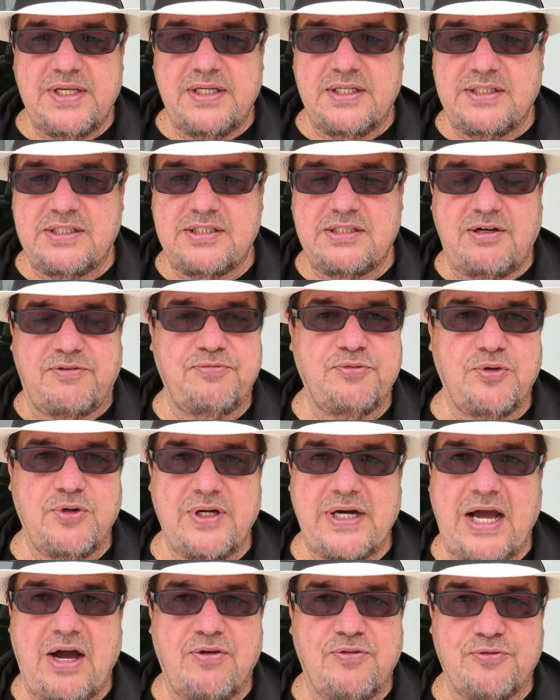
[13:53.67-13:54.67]
suffer
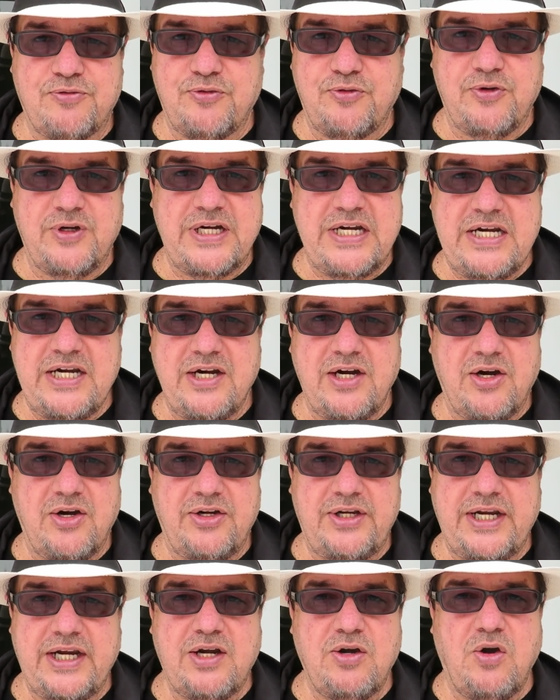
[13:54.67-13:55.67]
it out for a year
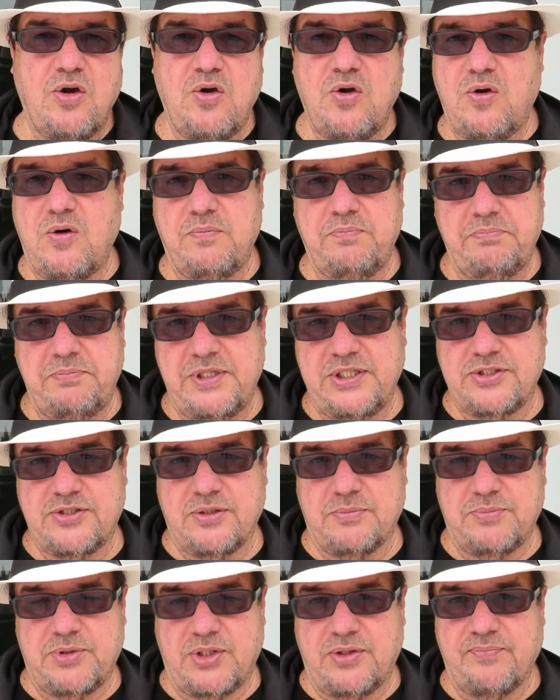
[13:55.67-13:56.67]
and they go home
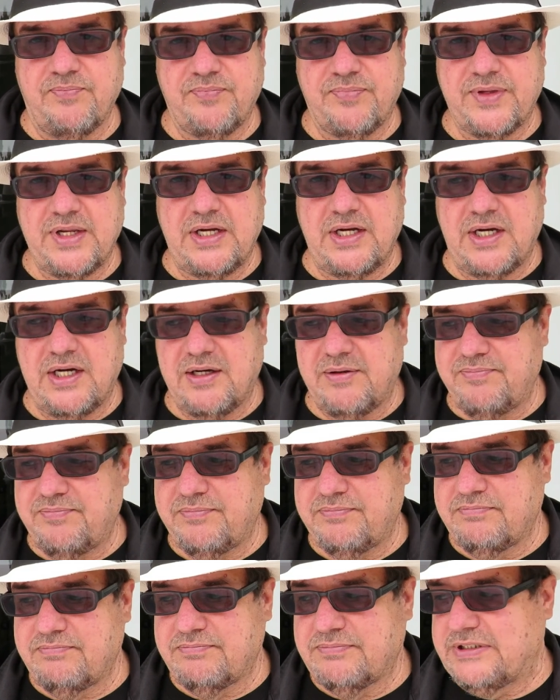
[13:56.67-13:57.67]
miserable. Um,
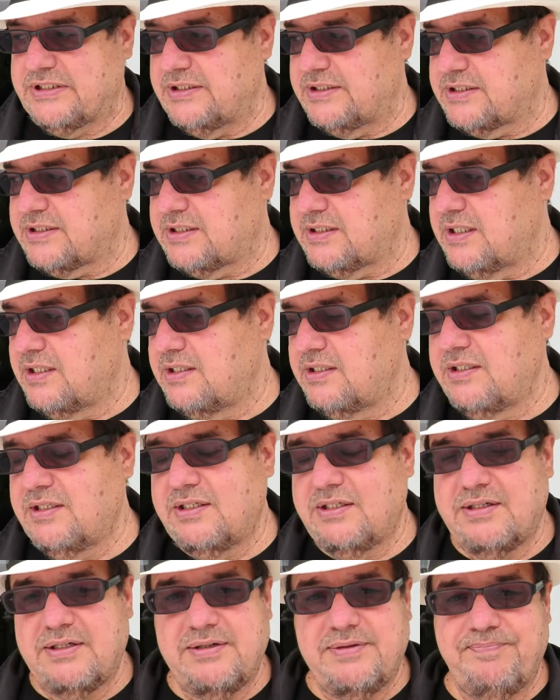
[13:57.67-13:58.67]
just
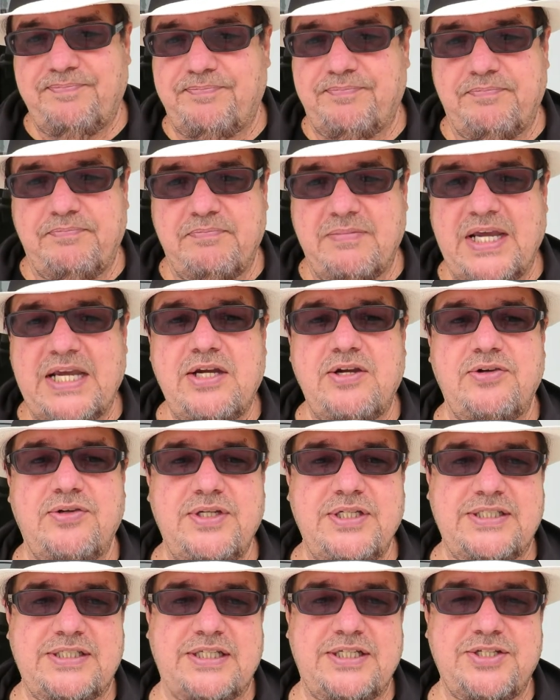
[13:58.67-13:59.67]
make your
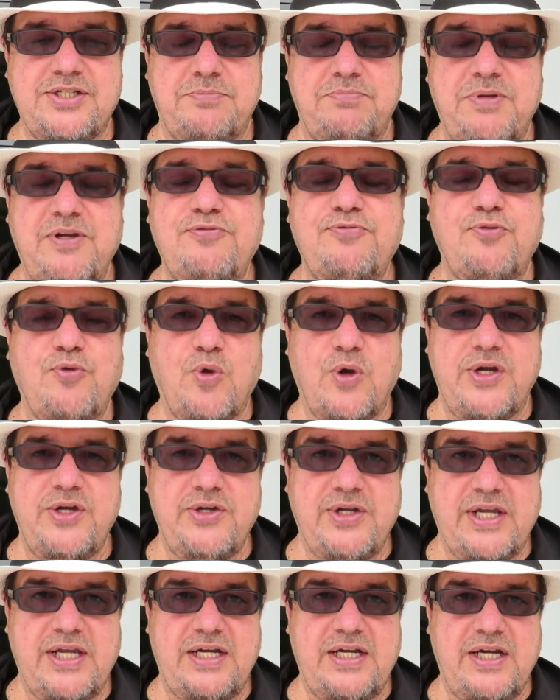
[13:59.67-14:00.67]
decision before you
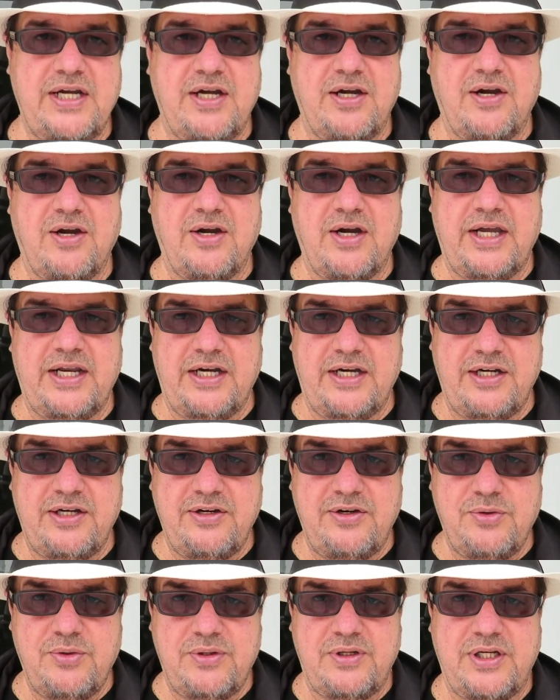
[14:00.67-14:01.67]
get here, and then
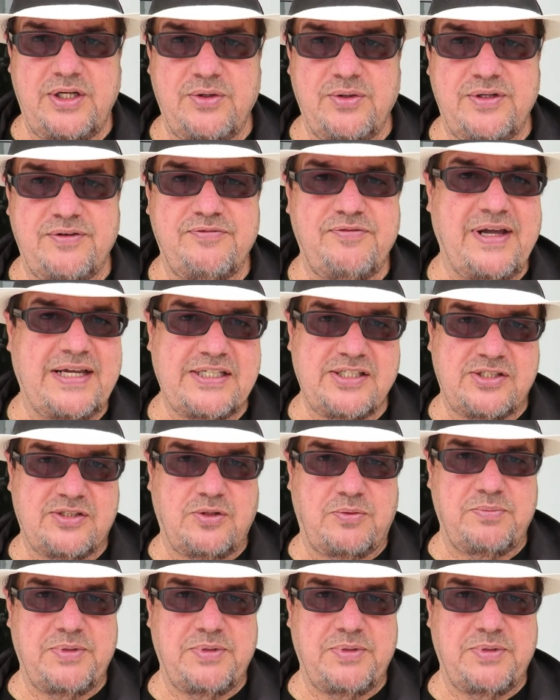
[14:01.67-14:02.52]
you, you invest so